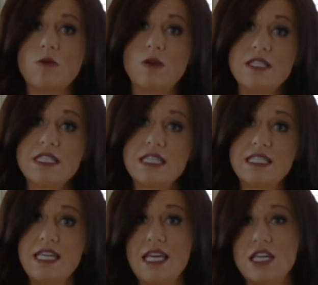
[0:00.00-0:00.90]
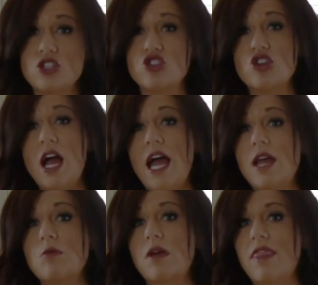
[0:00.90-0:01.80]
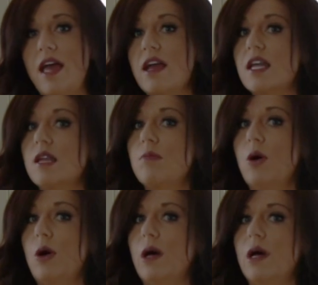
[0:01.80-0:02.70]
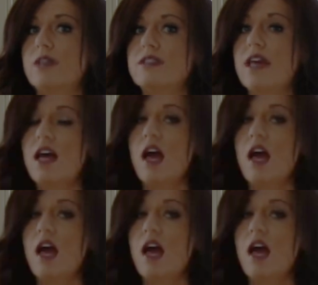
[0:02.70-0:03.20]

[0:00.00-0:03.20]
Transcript: And once the tea has dried, we're then going to put